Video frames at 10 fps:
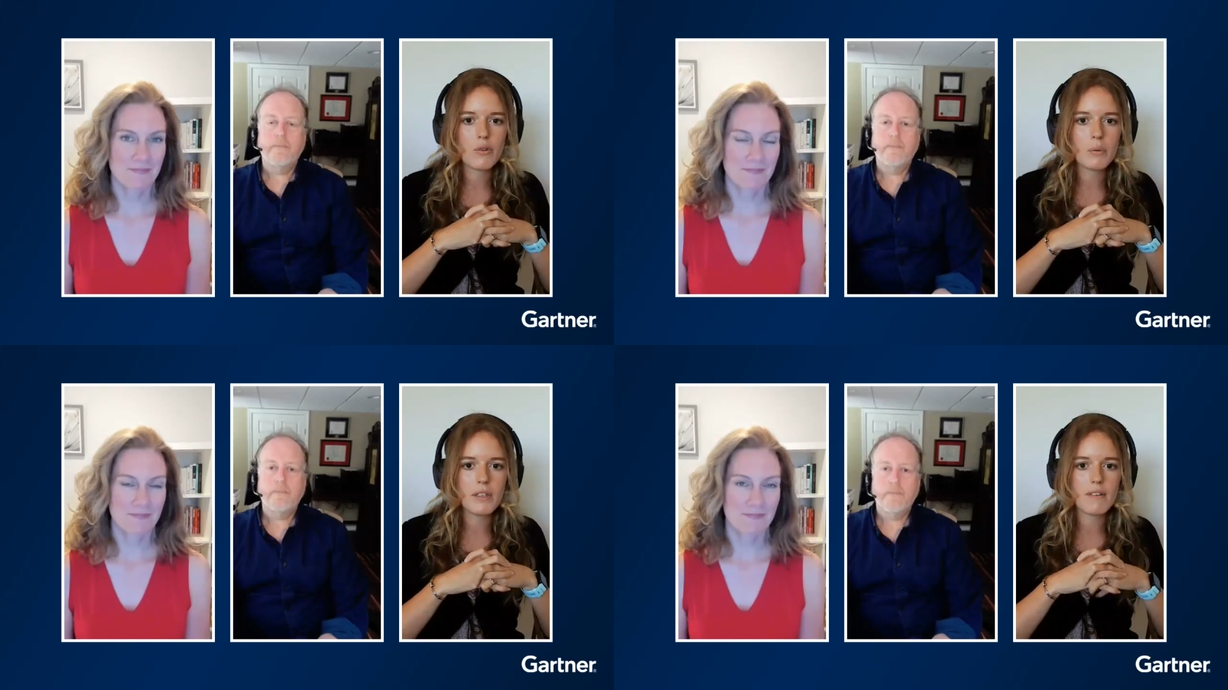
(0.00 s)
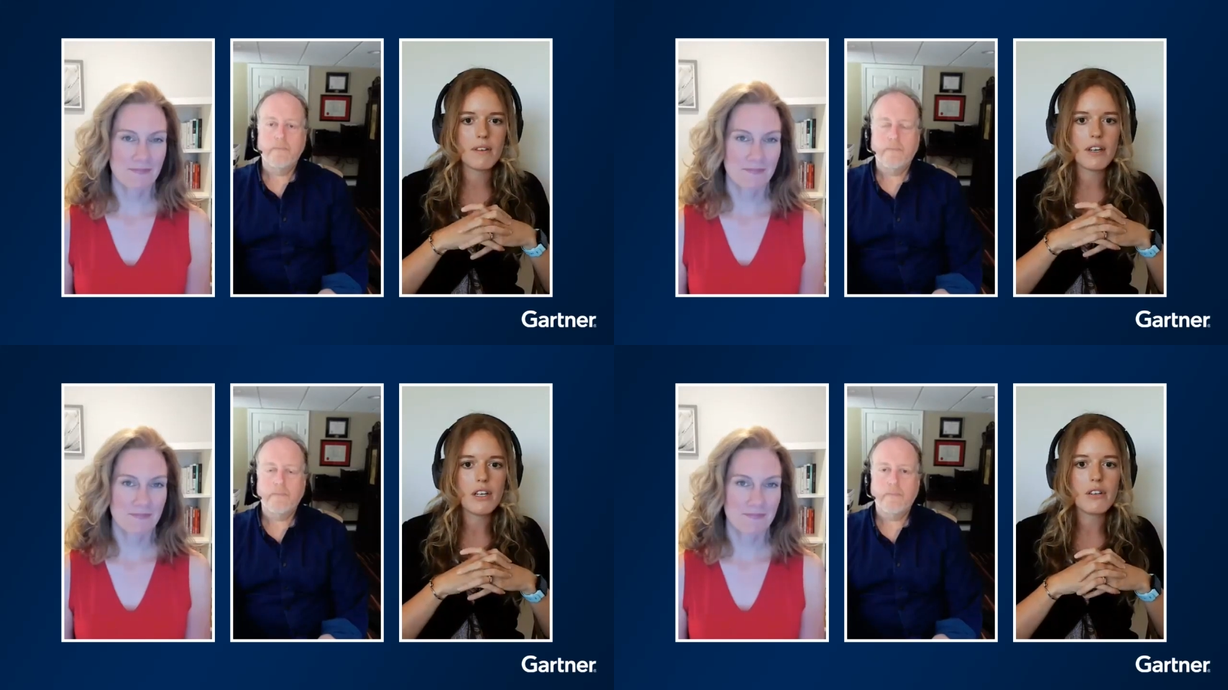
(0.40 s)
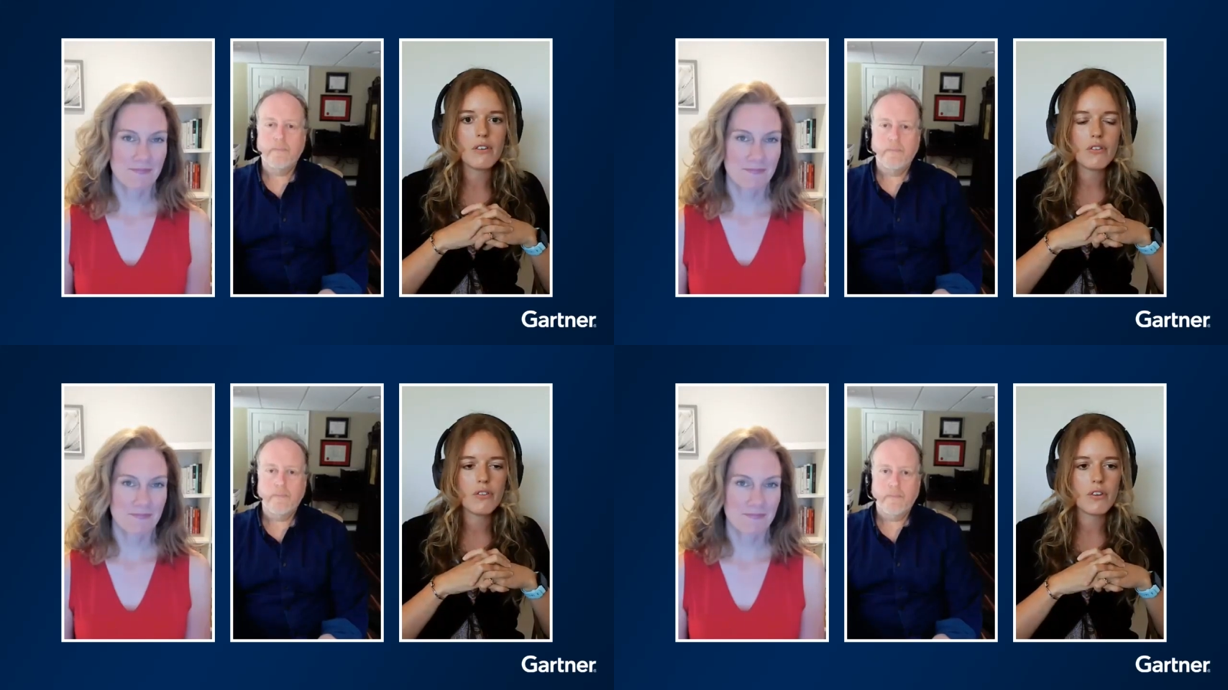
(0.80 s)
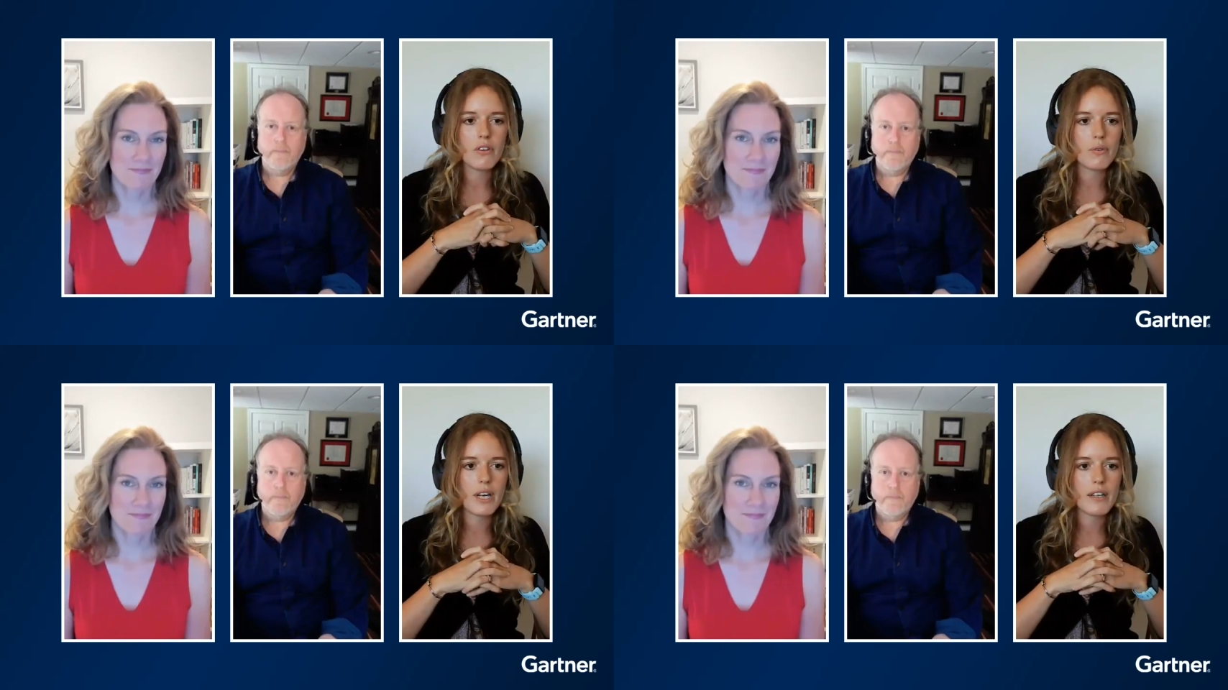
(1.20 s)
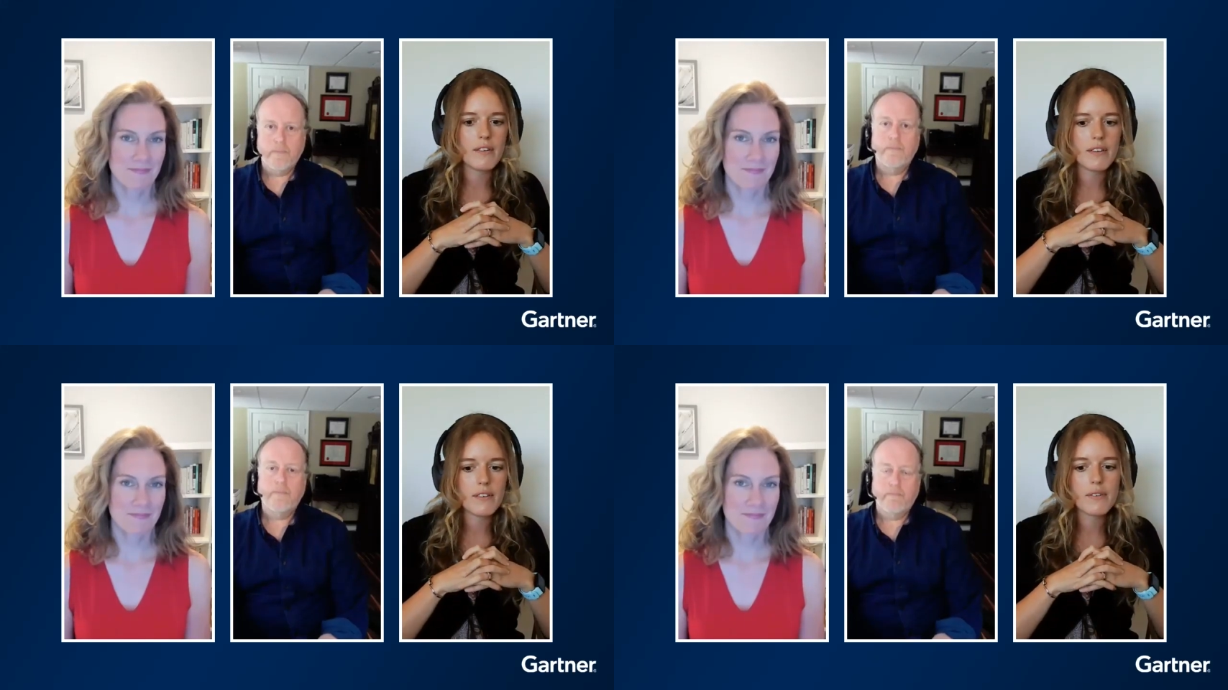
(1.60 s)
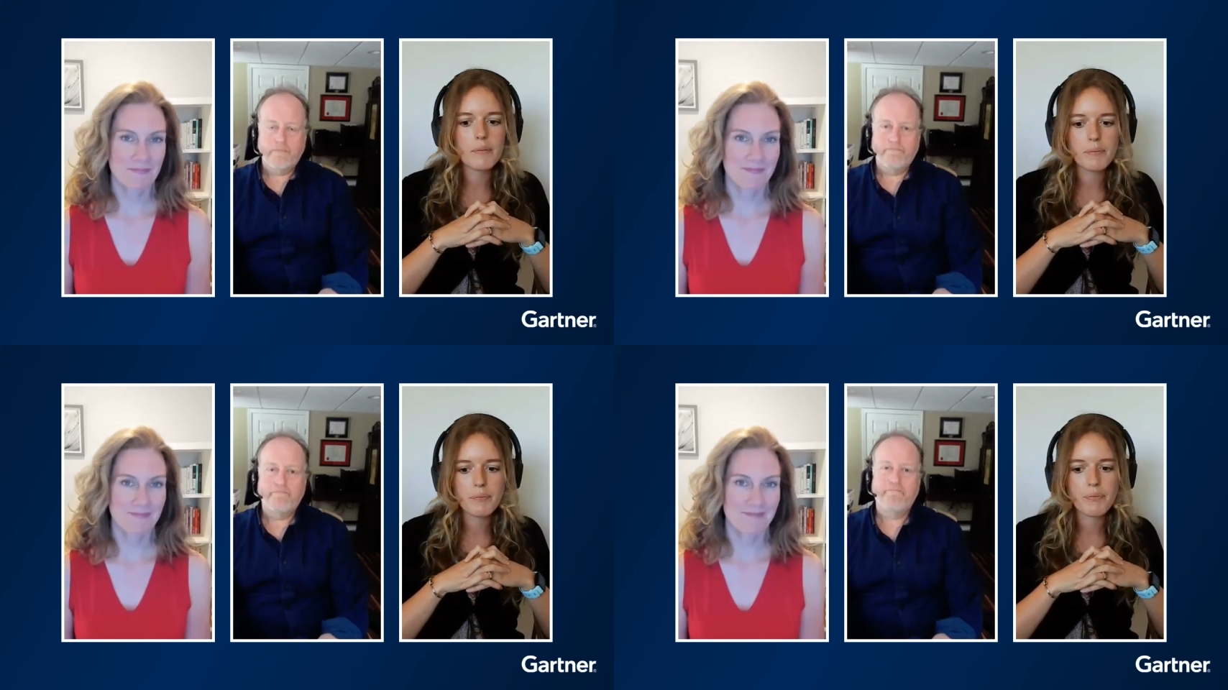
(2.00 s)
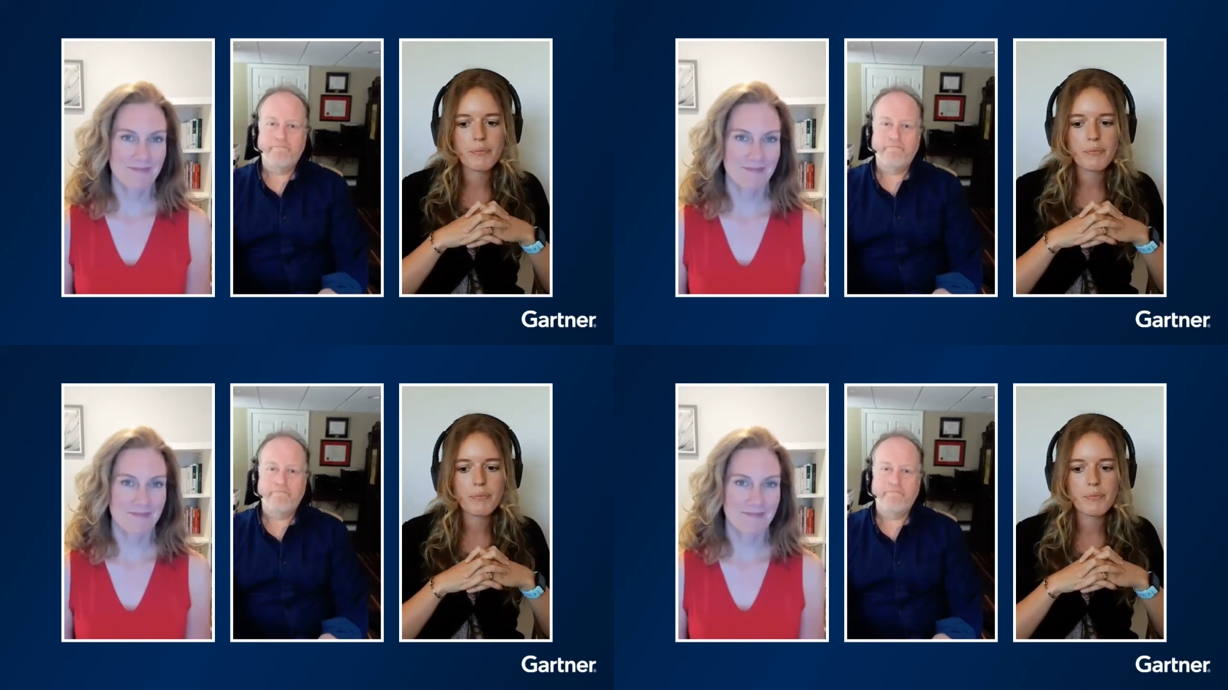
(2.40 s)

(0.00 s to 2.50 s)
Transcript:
Speaker 1: as we design for those realities.